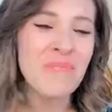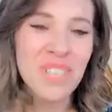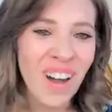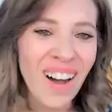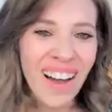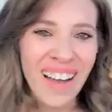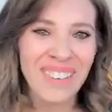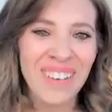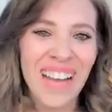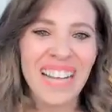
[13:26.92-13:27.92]
were
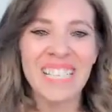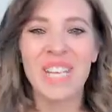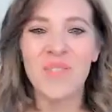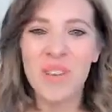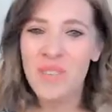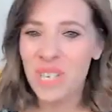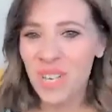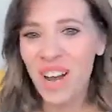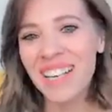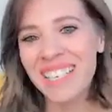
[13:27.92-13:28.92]
taught, right? So we were
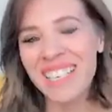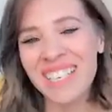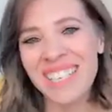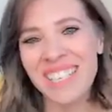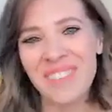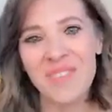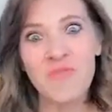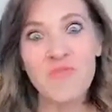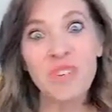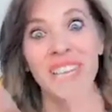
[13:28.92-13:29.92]
taught to just
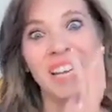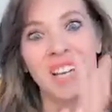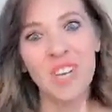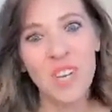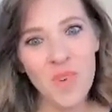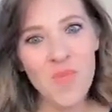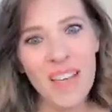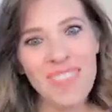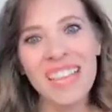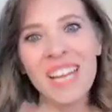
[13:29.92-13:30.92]
really get good at
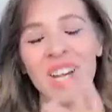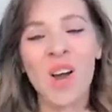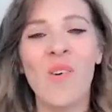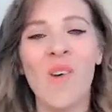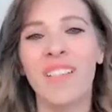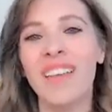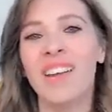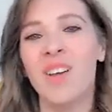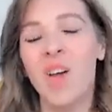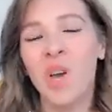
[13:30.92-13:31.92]
one thing, go all
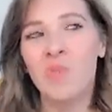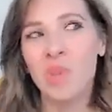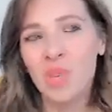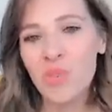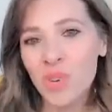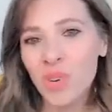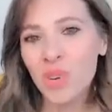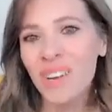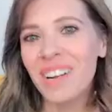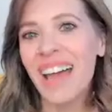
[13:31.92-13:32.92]
in. But you
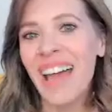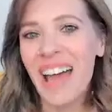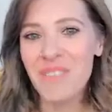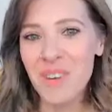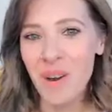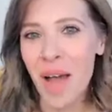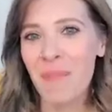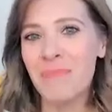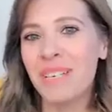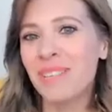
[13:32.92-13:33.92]
could have your
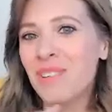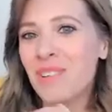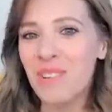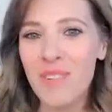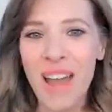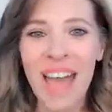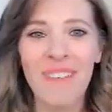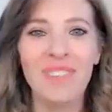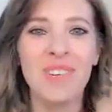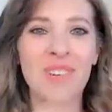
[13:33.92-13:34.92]
hobbies, your
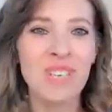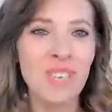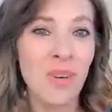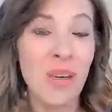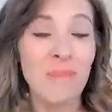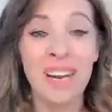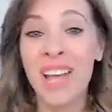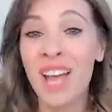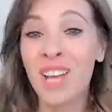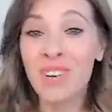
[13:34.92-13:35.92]
crafts, your
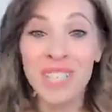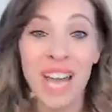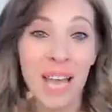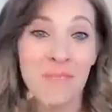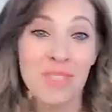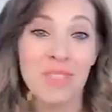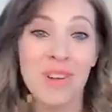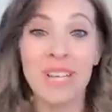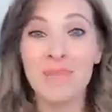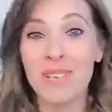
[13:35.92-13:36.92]
enjoyment, your time with your
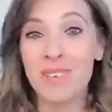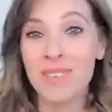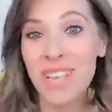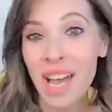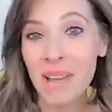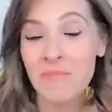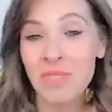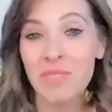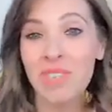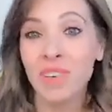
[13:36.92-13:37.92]
husband, your time
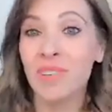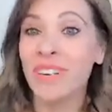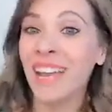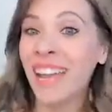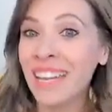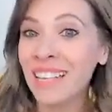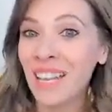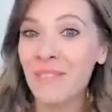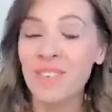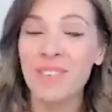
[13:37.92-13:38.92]
with your children, and
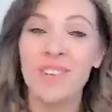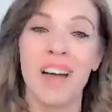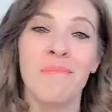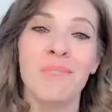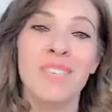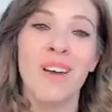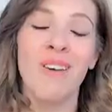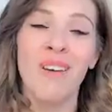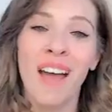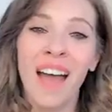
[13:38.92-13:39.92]
love your job.
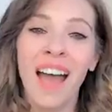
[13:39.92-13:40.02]
So